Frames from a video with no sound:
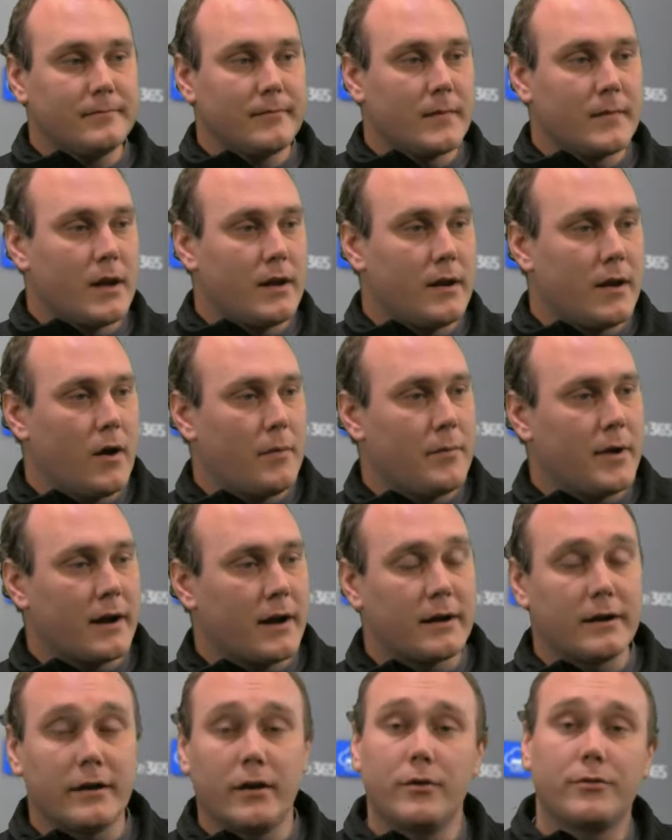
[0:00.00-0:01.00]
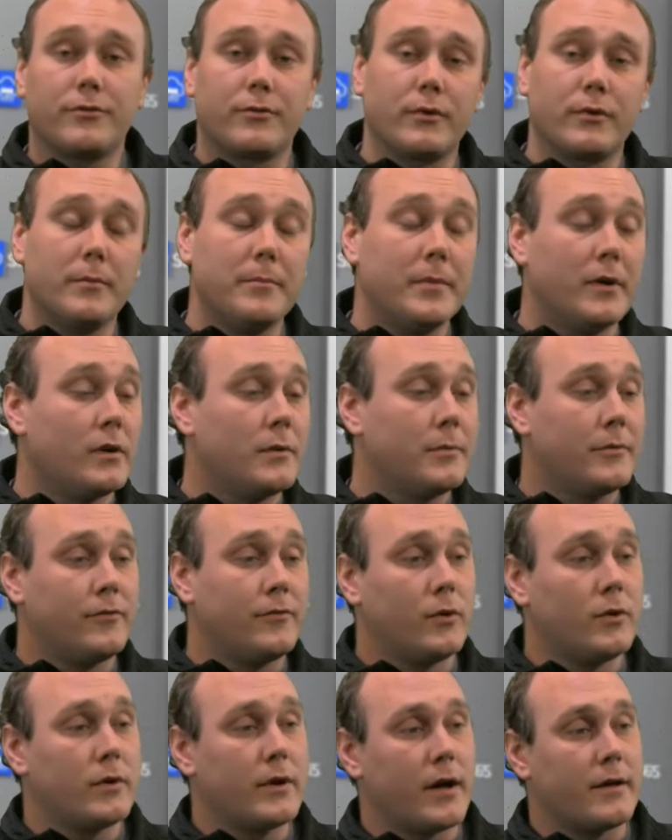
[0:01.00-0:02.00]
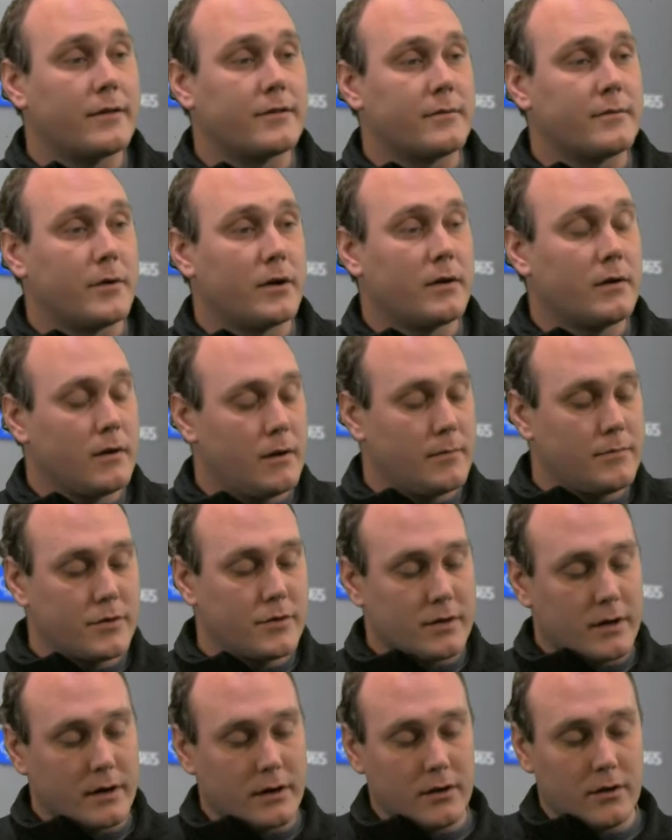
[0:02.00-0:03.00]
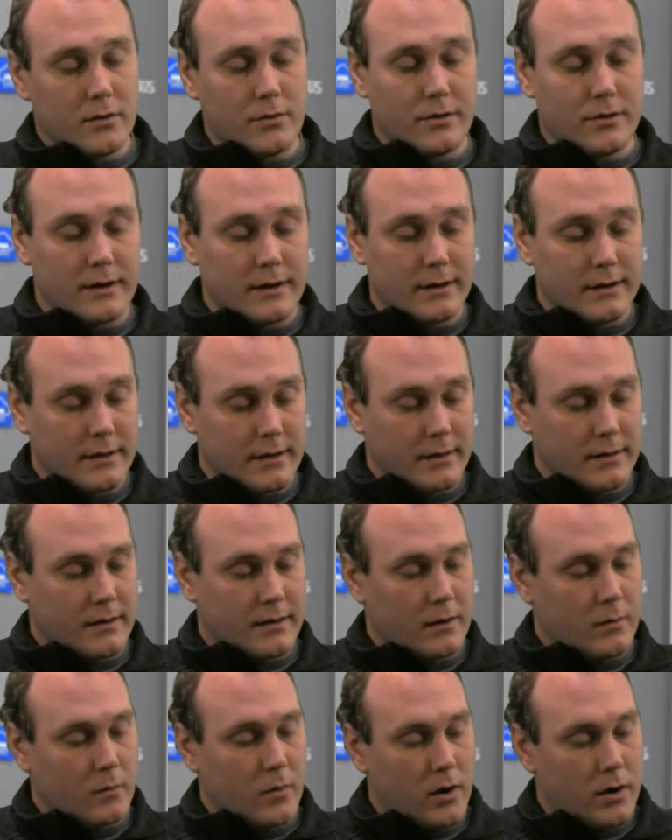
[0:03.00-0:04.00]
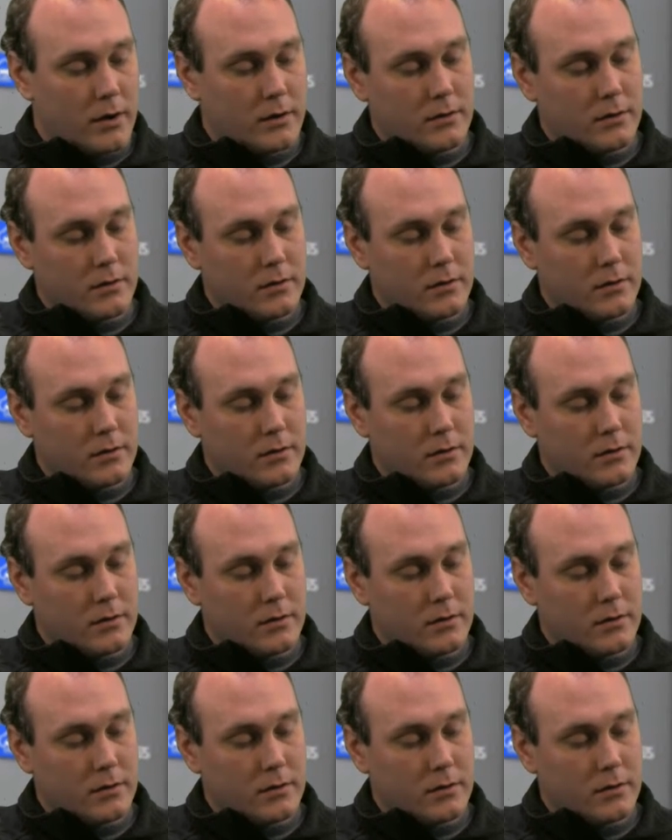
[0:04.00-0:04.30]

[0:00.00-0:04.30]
Now, I'm not going to go through and build up a full customer. I'm just going to use an existing one.